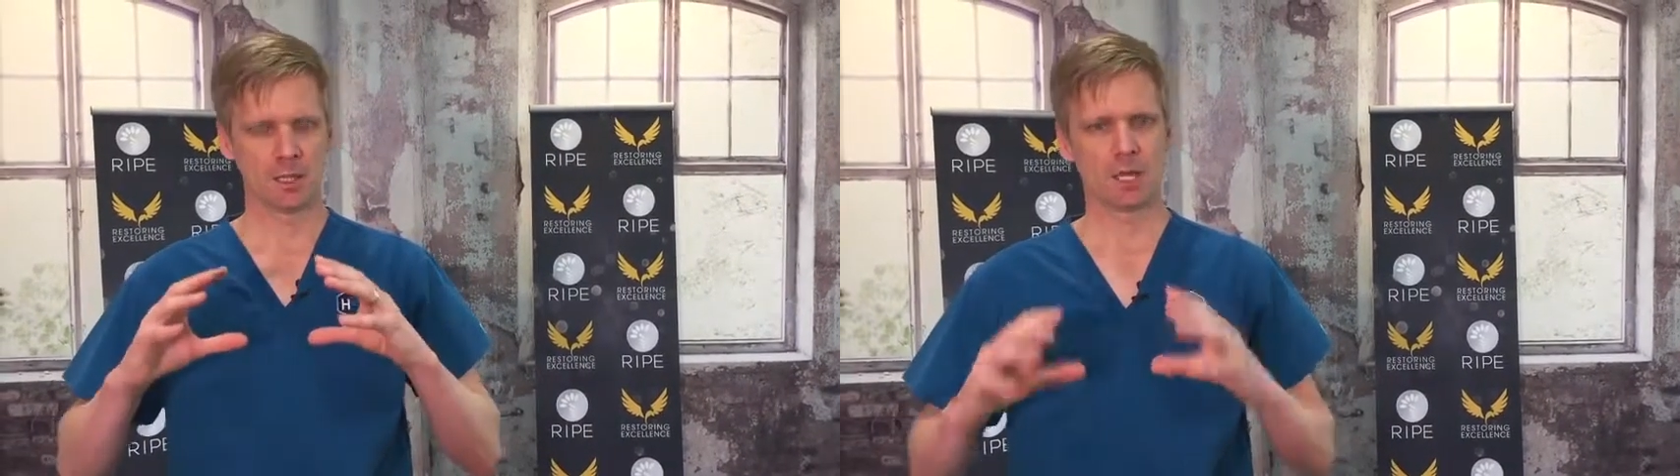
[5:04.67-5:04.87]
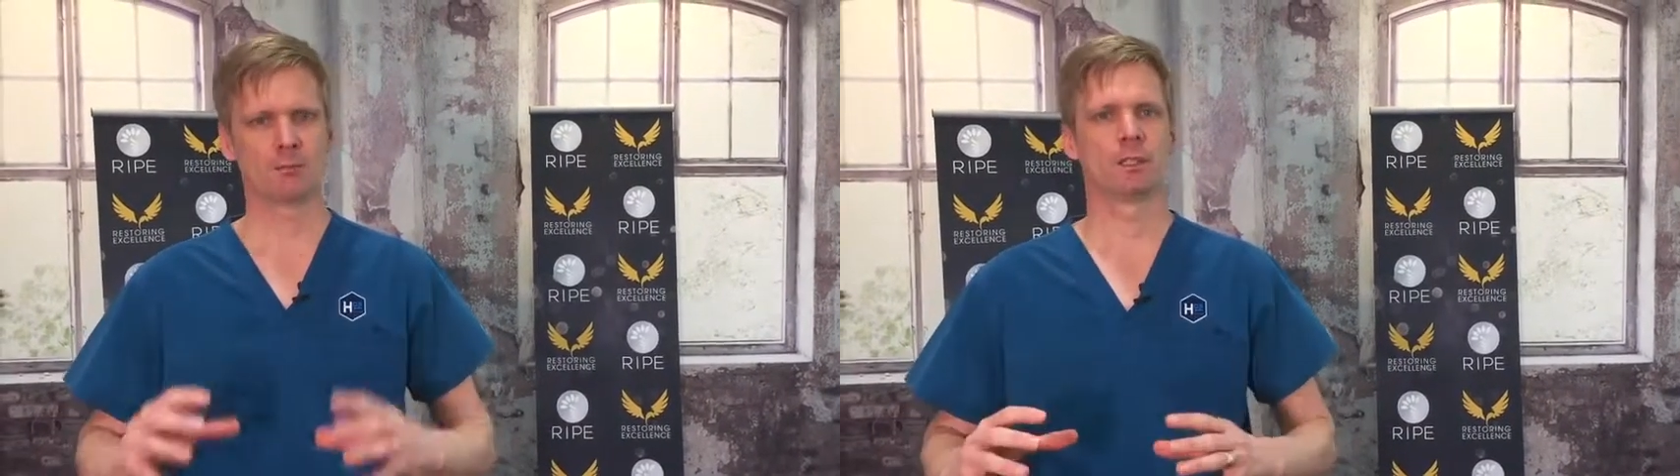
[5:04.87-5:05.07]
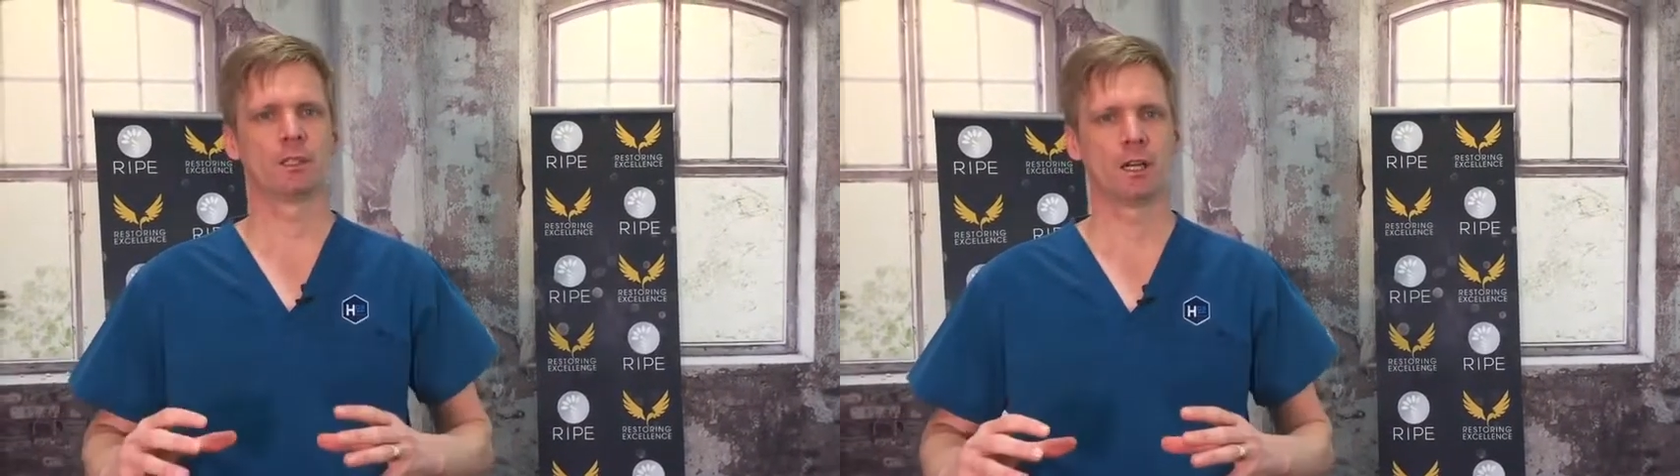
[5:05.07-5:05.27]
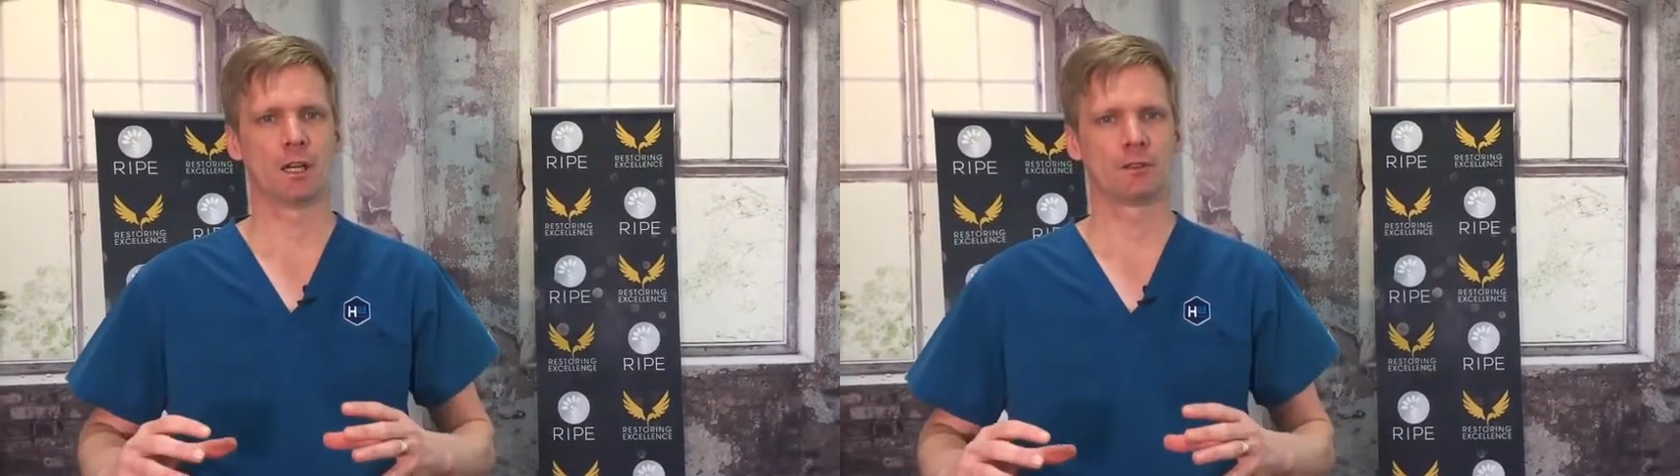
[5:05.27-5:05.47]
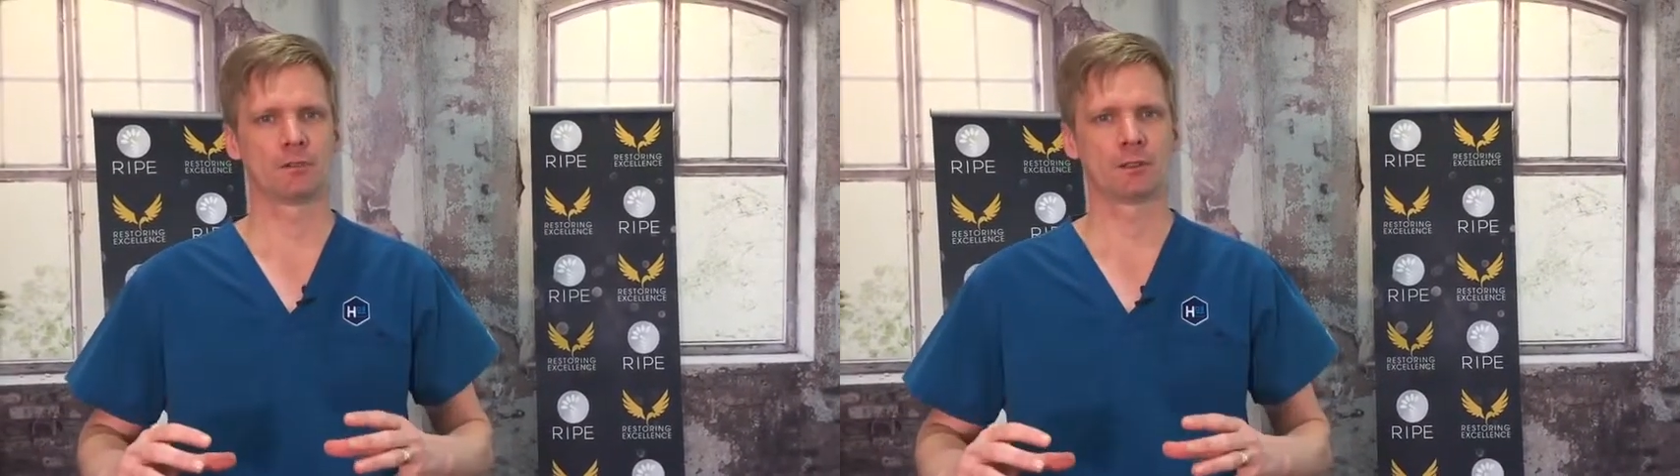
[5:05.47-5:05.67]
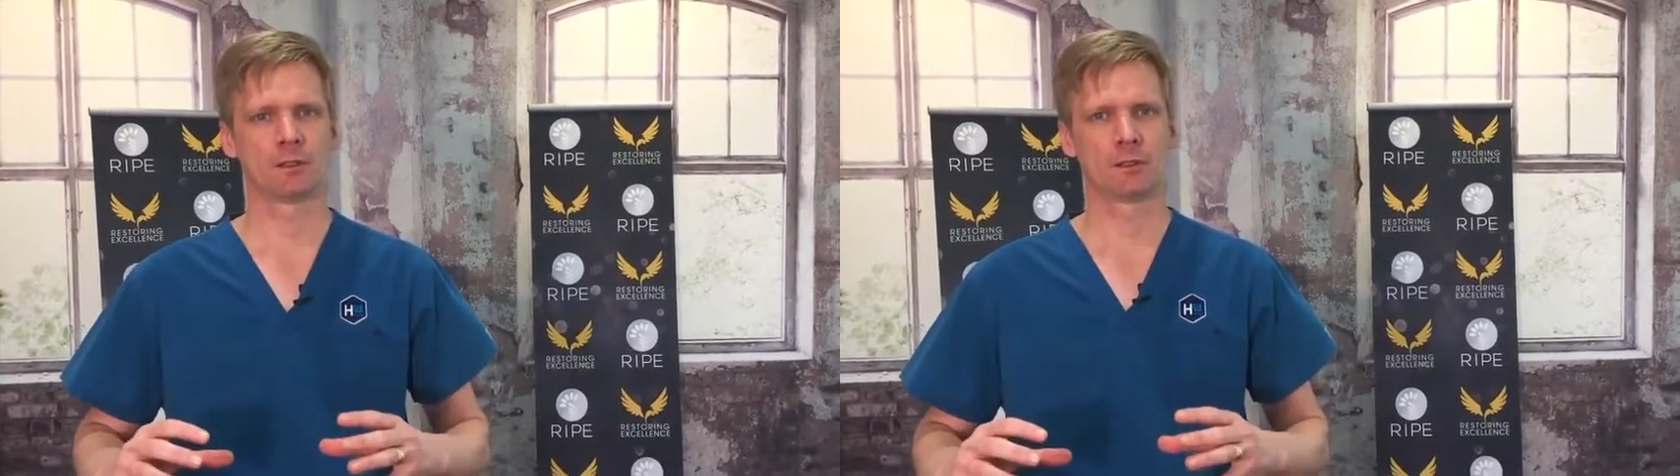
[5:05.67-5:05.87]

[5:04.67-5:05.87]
like real life.